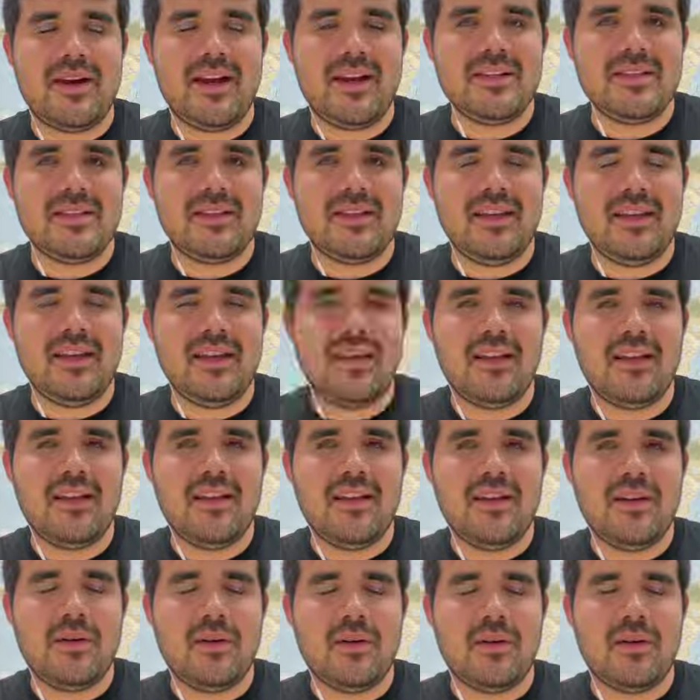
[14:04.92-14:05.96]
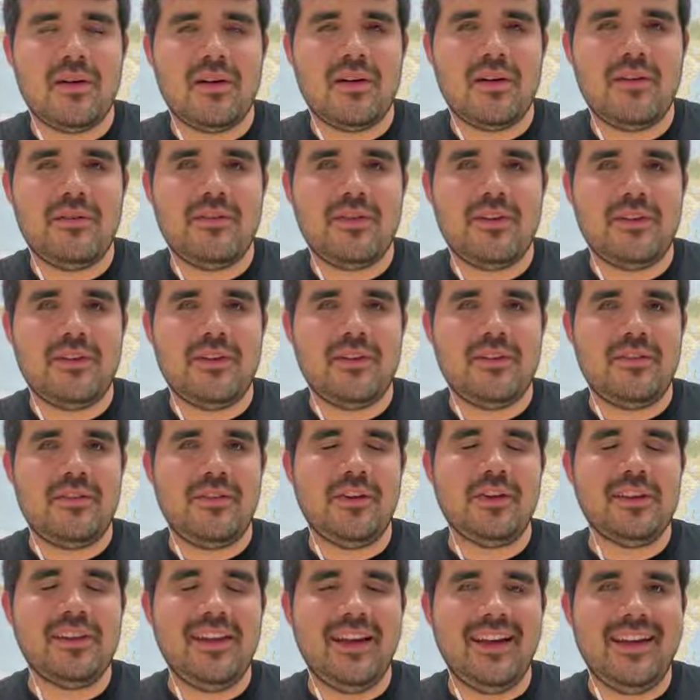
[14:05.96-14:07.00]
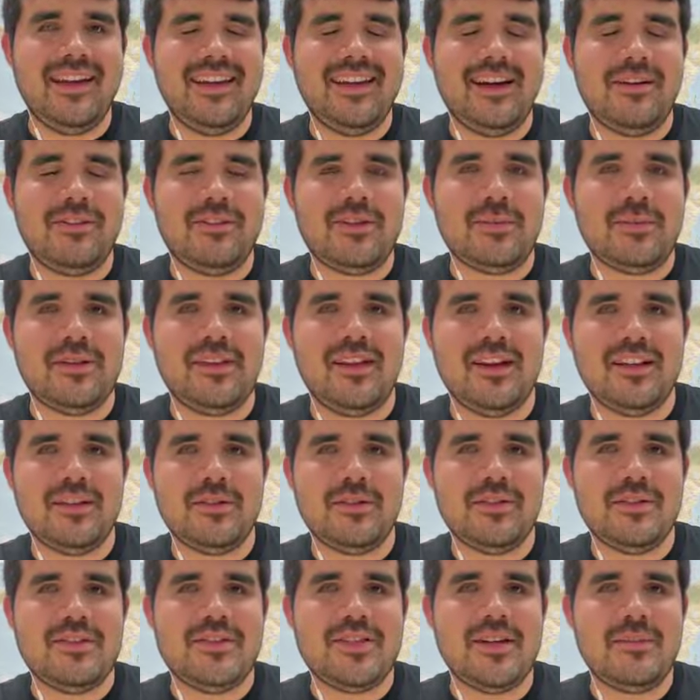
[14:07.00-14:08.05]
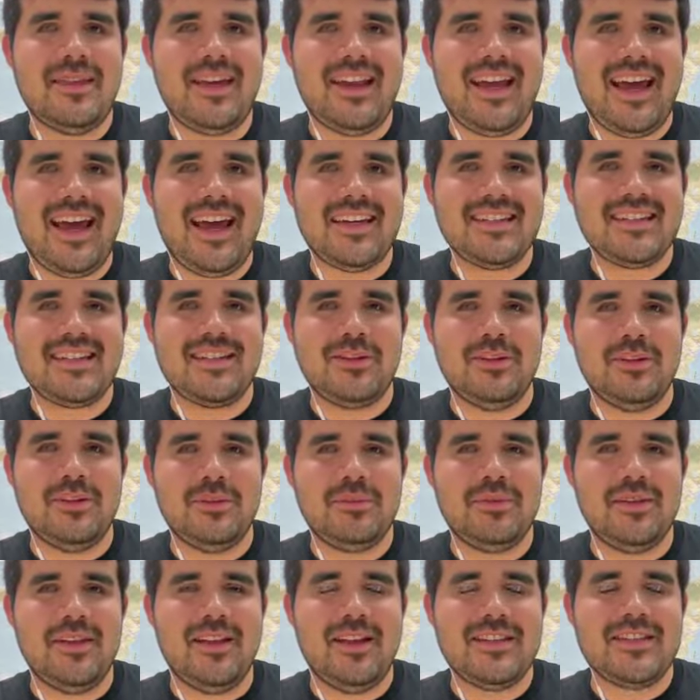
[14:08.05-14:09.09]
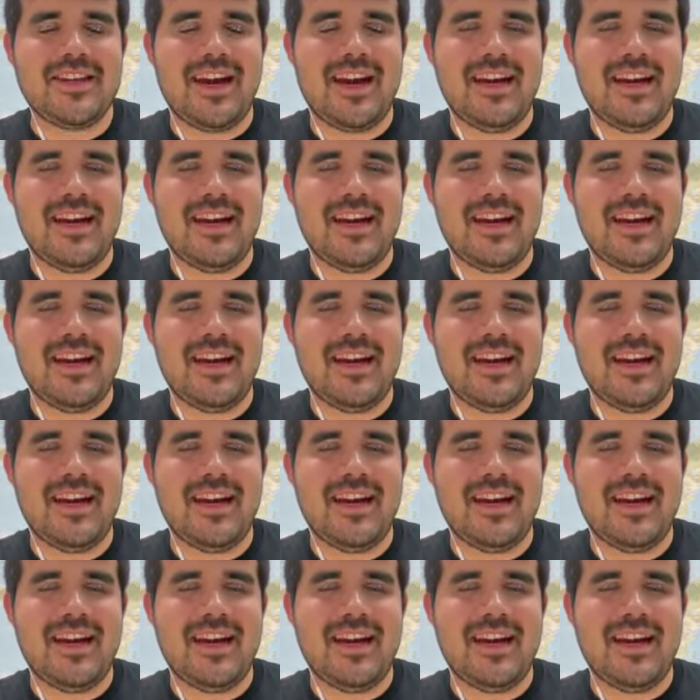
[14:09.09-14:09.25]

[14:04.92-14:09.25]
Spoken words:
ice in it, or if you're lucky enough to belong to a gym that has a cold plunge.